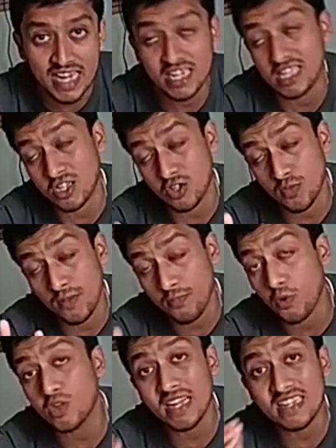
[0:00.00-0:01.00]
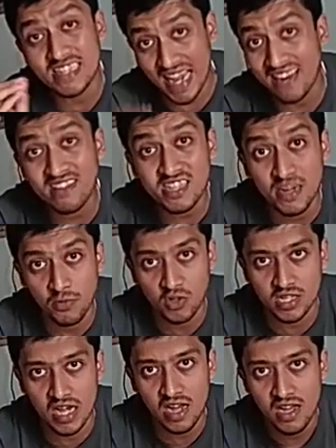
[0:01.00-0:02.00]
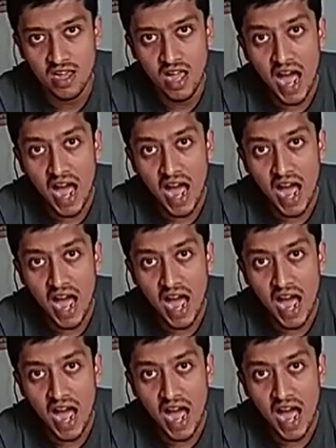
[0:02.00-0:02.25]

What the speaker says: that is to be put inside the samosa,